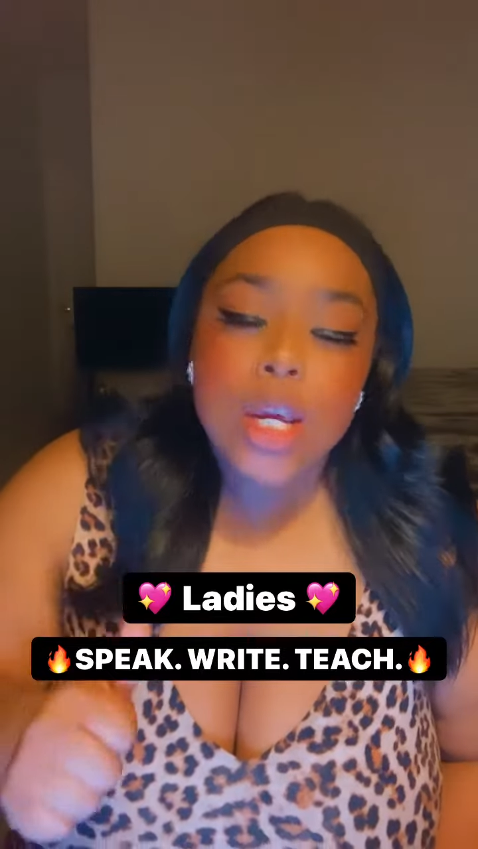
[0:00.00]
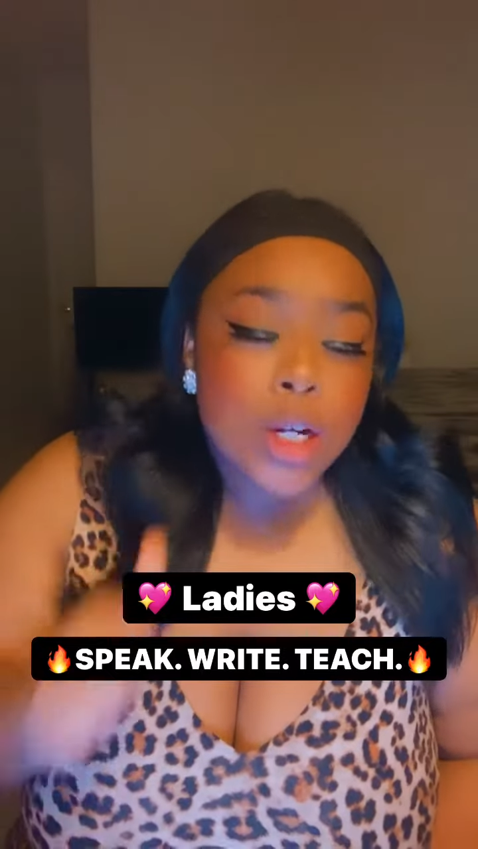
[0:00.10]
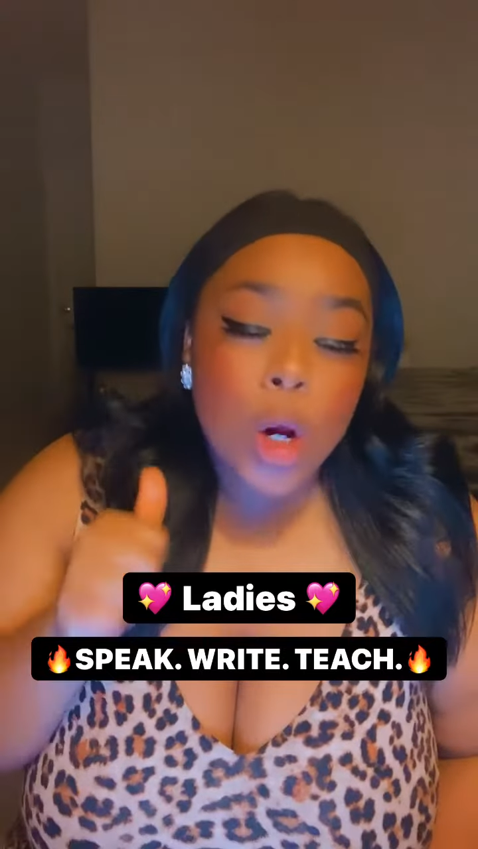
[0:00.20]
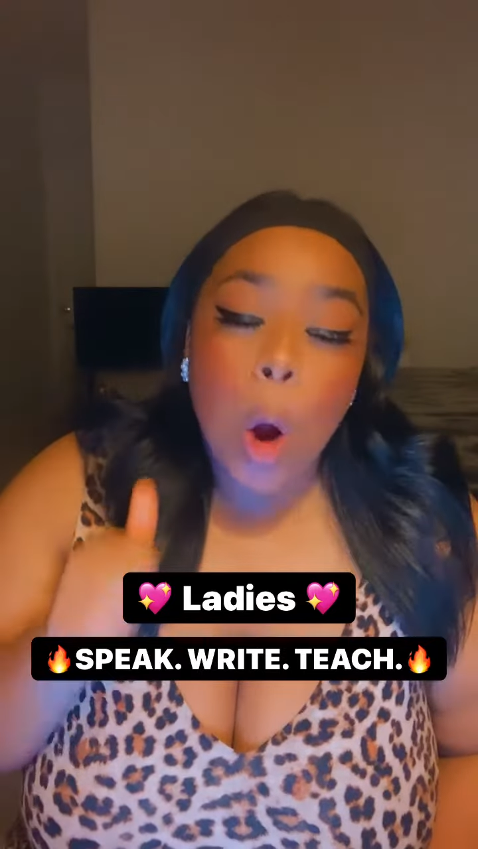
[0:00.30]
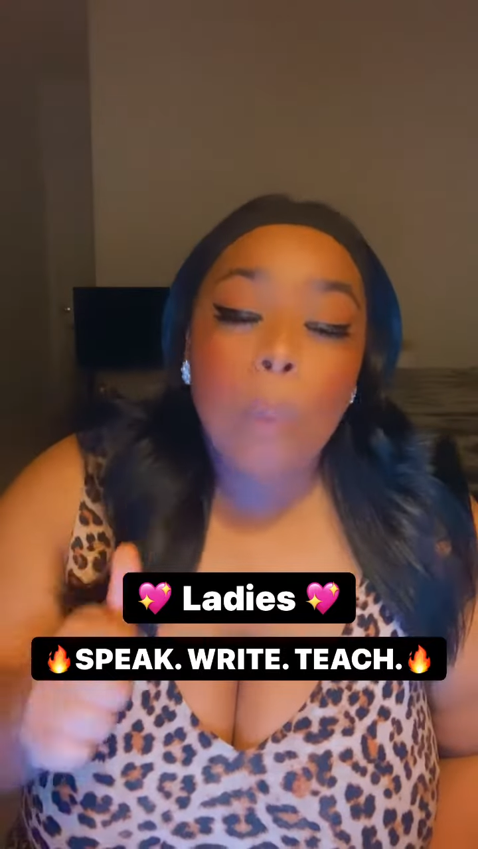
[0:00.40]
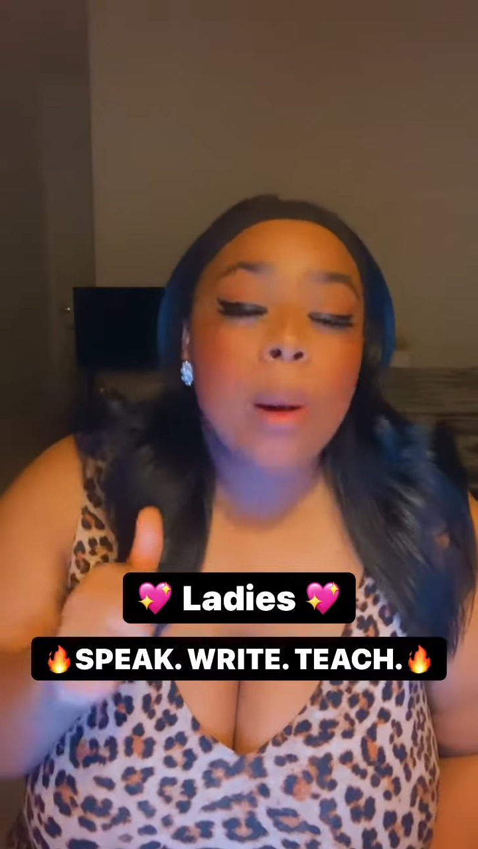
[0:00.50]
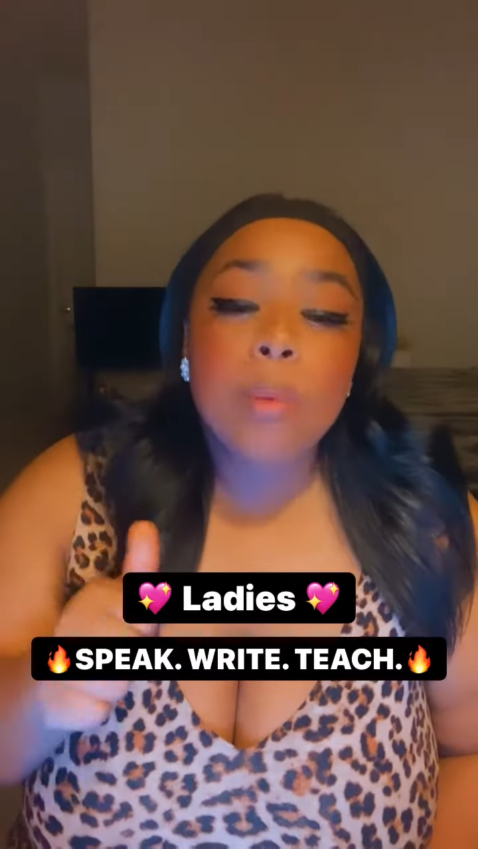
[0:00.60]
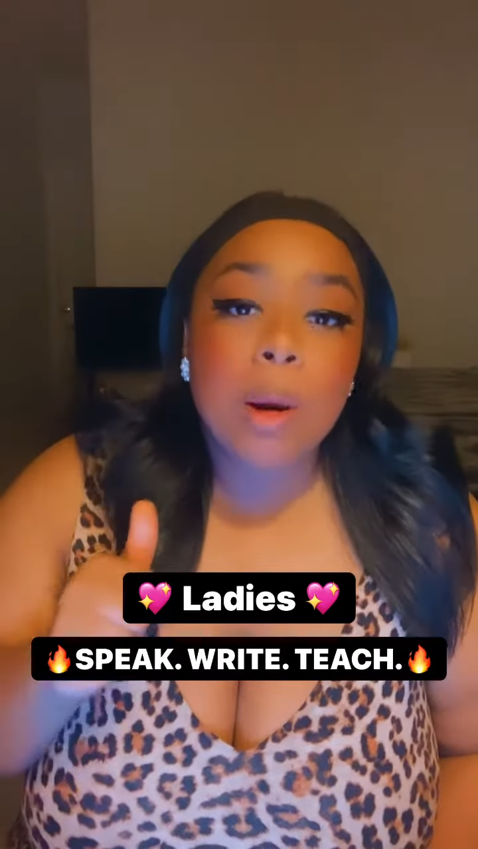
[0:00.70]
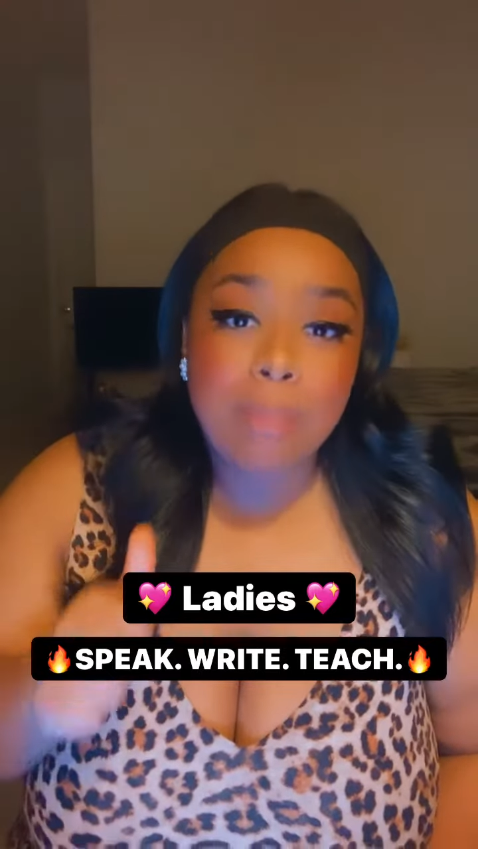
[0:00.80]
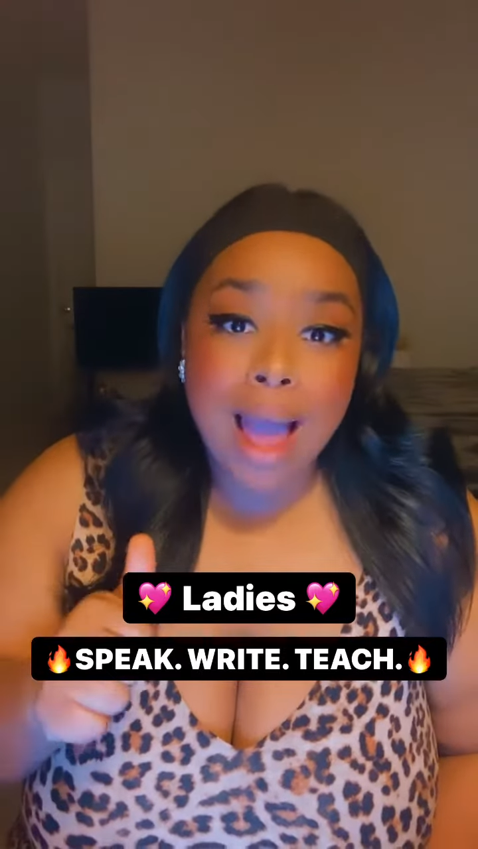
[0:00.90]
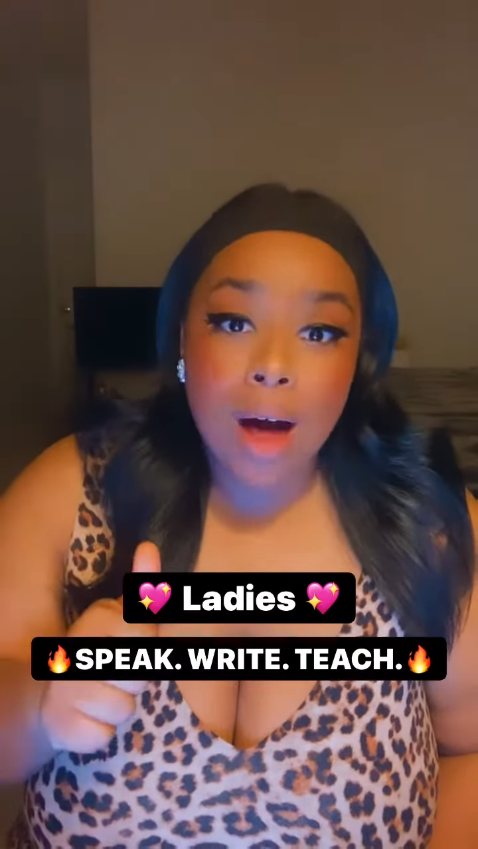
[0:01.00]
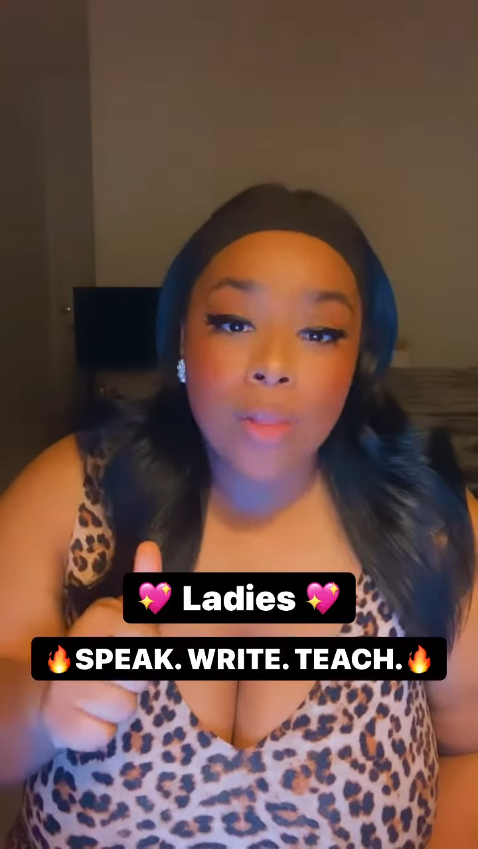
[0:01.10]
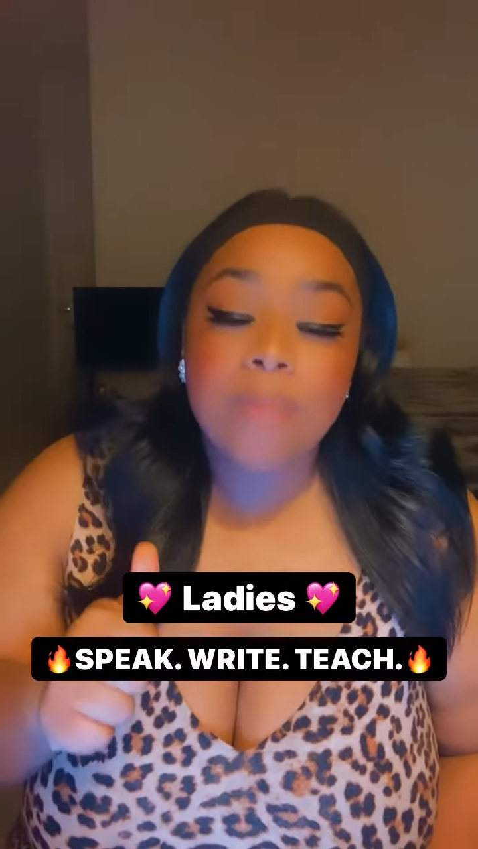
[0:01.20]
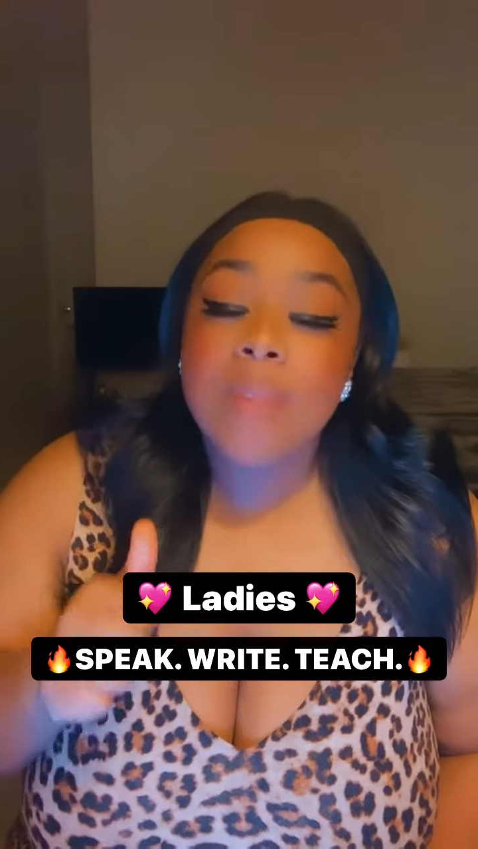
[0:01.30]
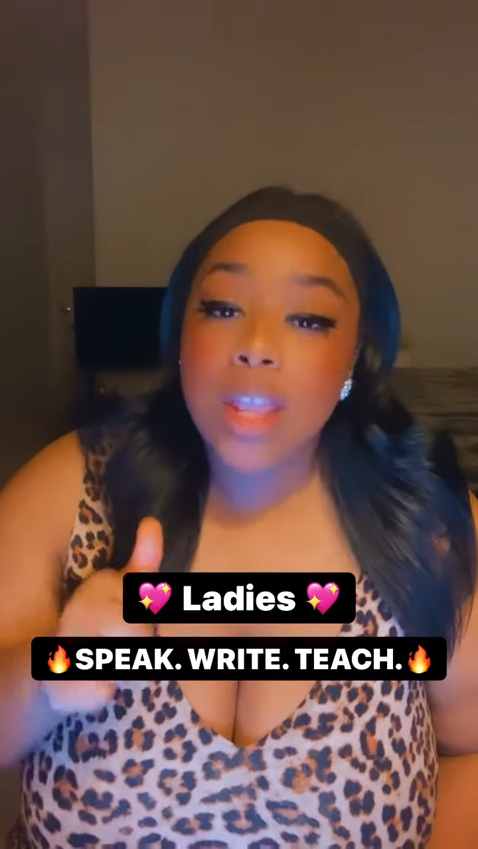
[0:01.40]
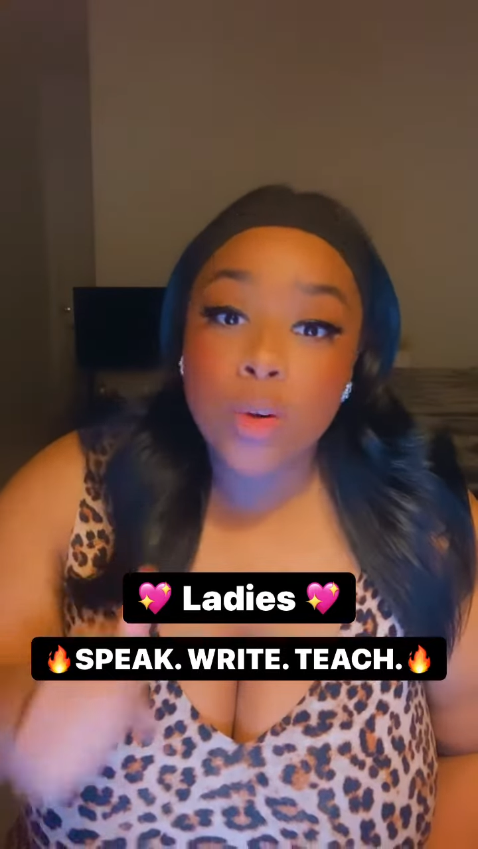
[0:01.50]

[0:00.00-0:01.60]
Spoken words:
You need to open up your mouth